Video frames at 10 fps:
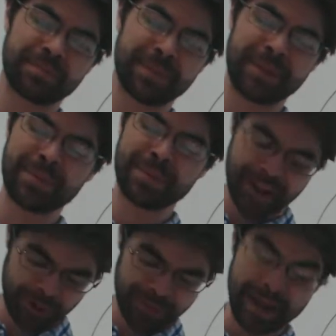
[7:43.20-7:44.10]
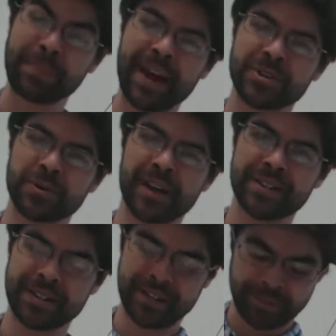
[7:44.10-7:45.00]
maybe, I hope not
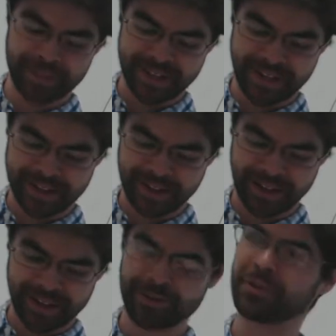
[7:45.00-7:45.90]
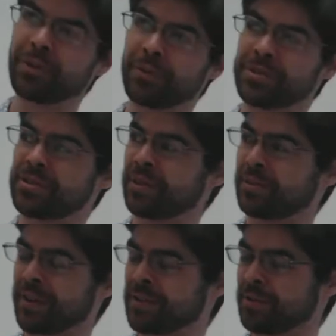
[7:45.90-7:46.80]
patronizing or pedantic, I don't know which the
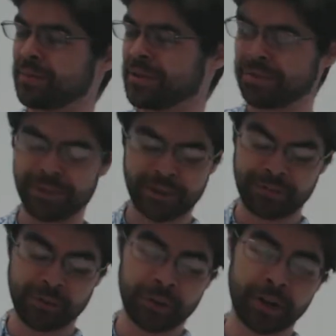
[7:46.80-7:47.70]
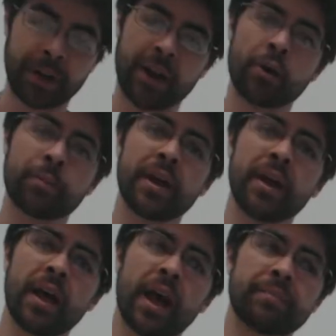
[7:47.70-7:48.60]
correct term is I'm looking for here, but I hope
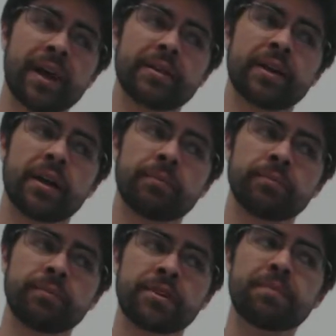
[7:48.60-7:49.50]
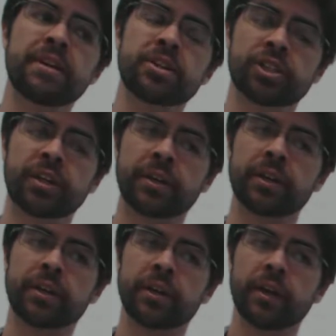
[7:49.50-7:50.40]
I'm not
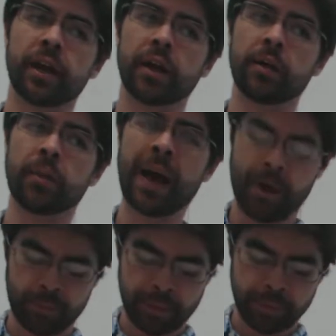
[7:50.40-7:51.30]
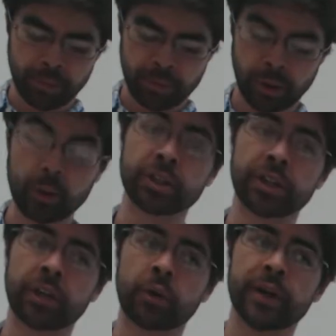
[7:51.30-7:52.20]
diminishing how people
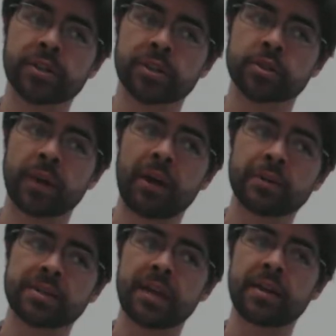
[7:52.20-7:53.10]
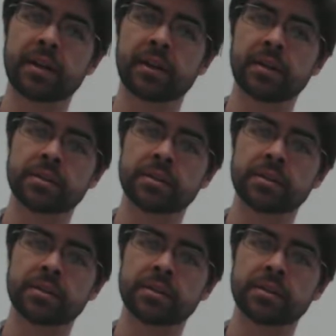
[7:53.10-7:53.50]
approach equations, but I would say that